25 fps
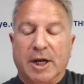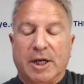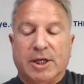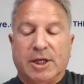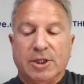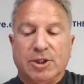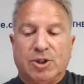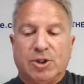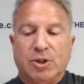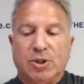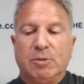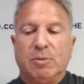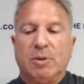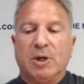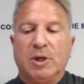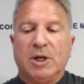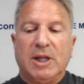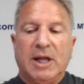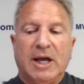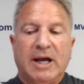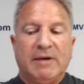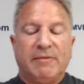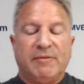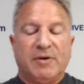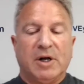consumer
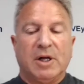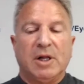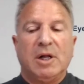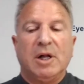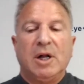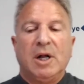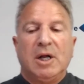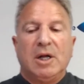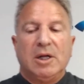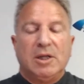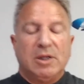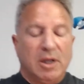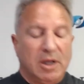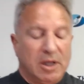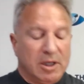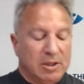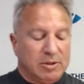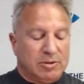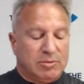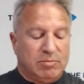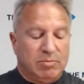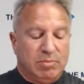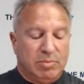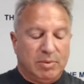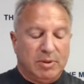level,
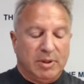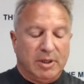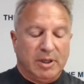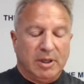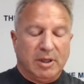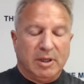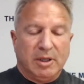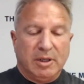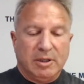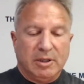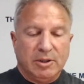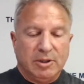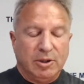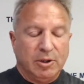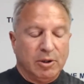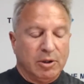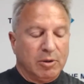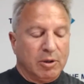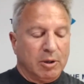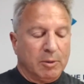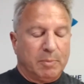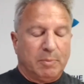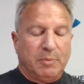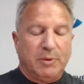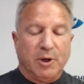
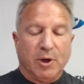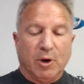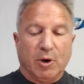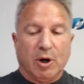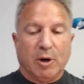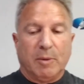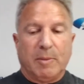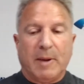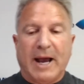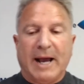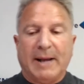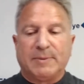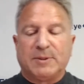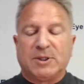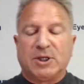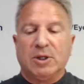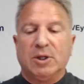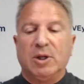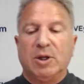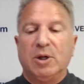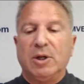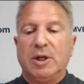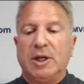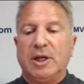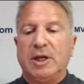Europe,
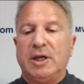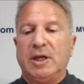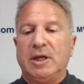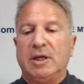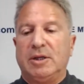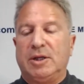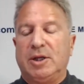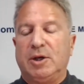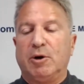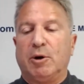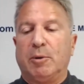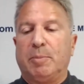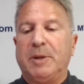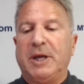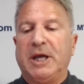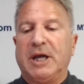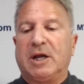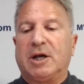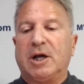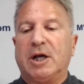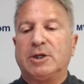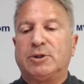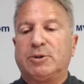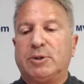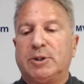absolutely. The European
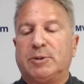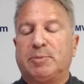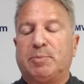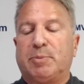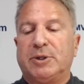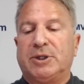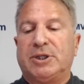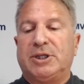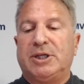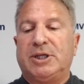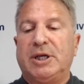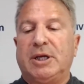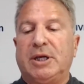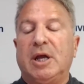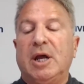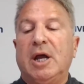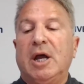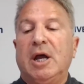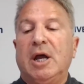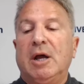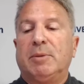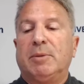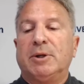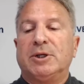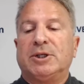countries,
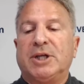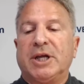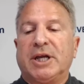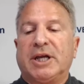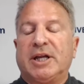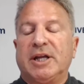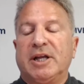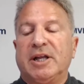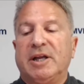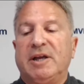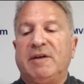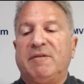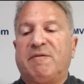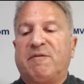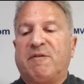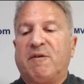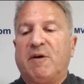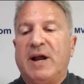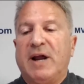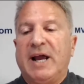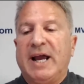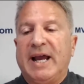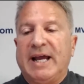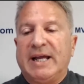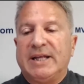particularly
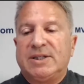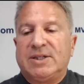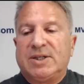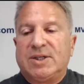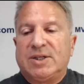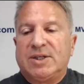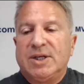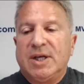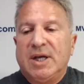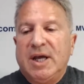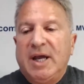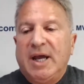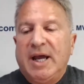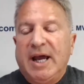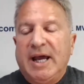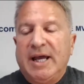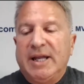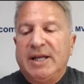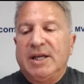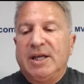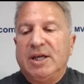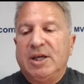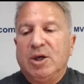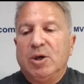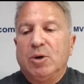France
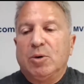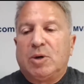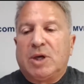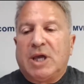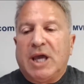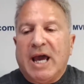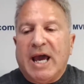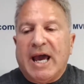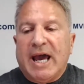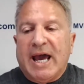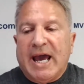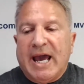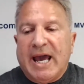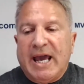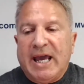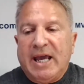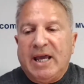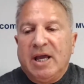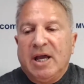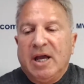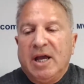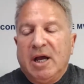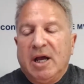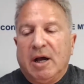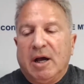and the
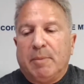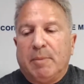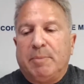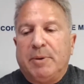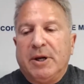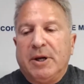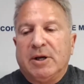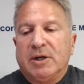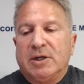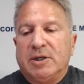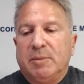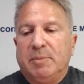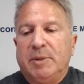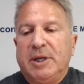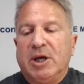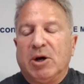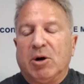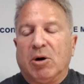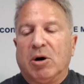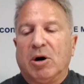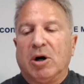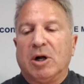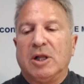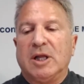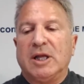UK, appear to be
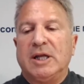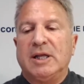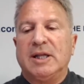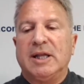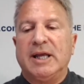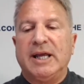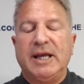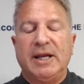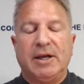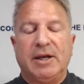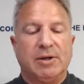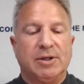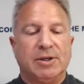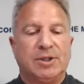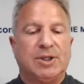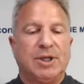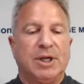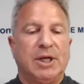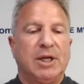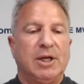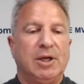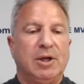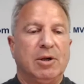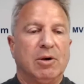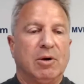early leaders
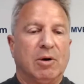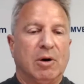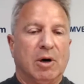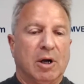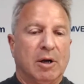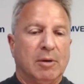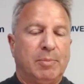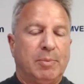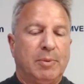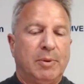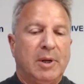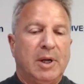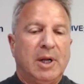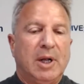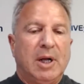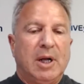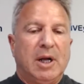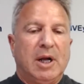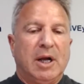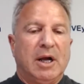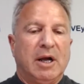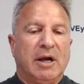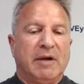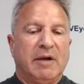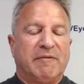in Europe.
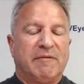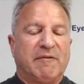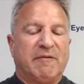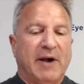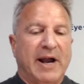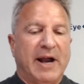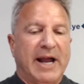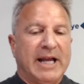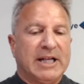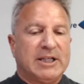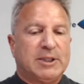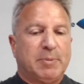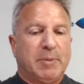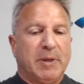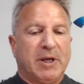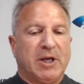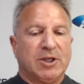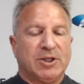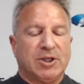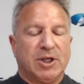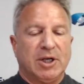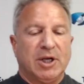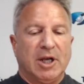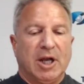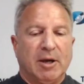France,
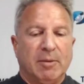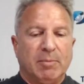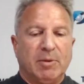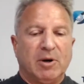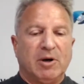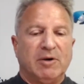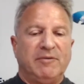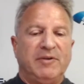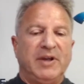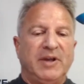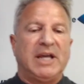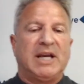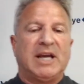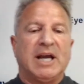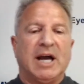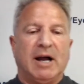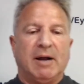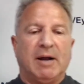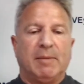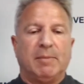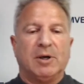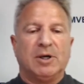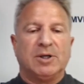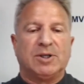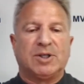because a number of
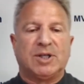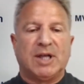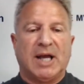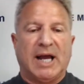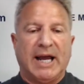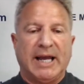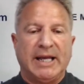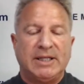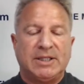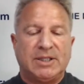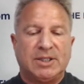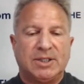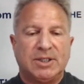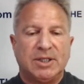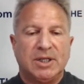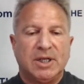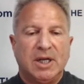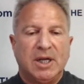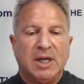e-commerce sites,